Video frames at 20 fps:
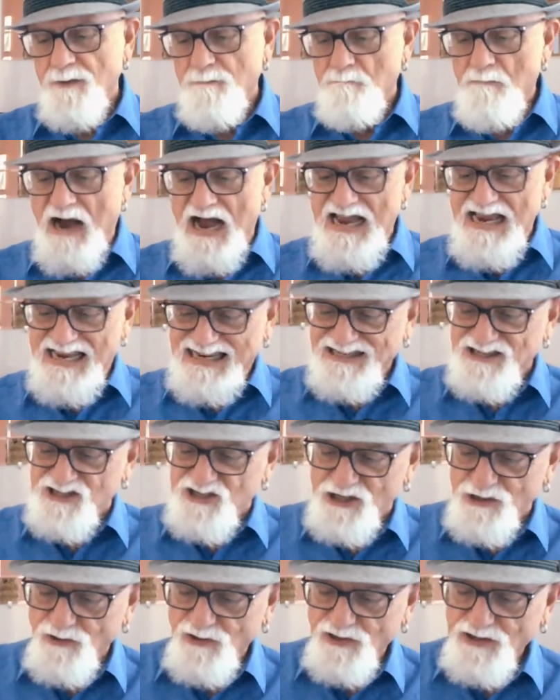My
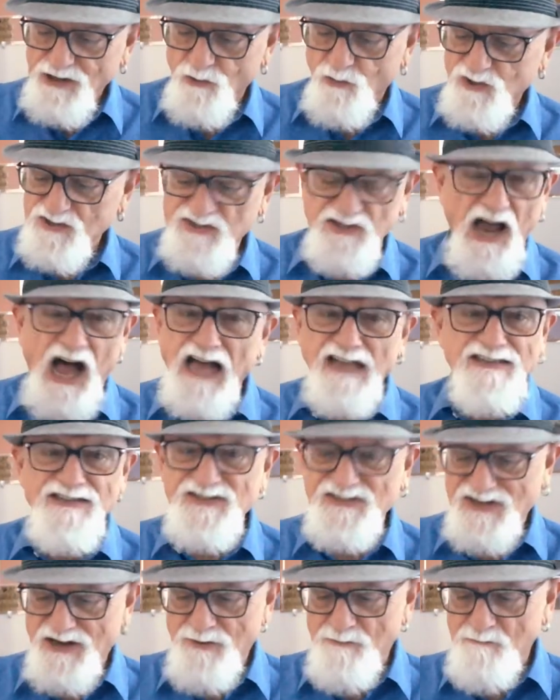interior was not
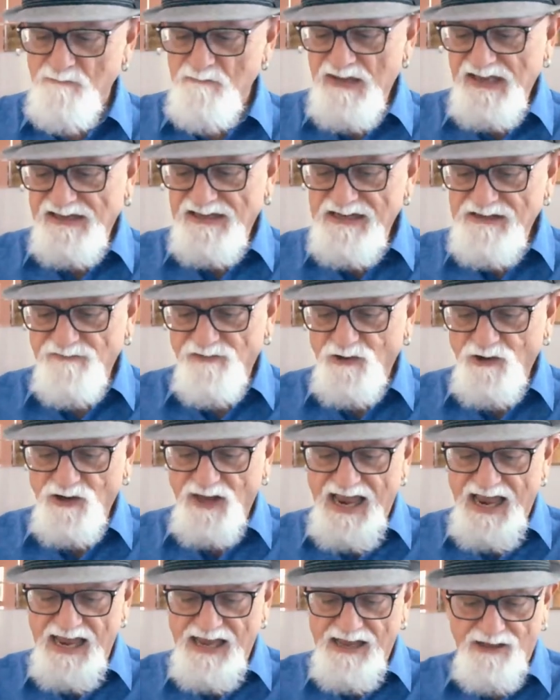some medieval
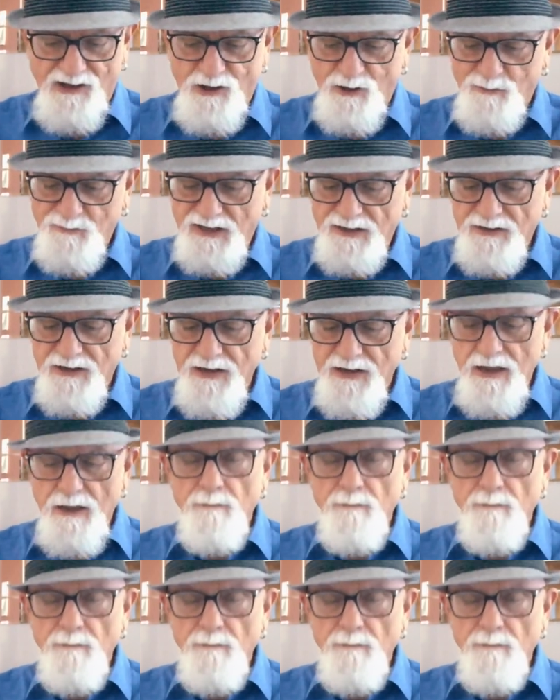hell, but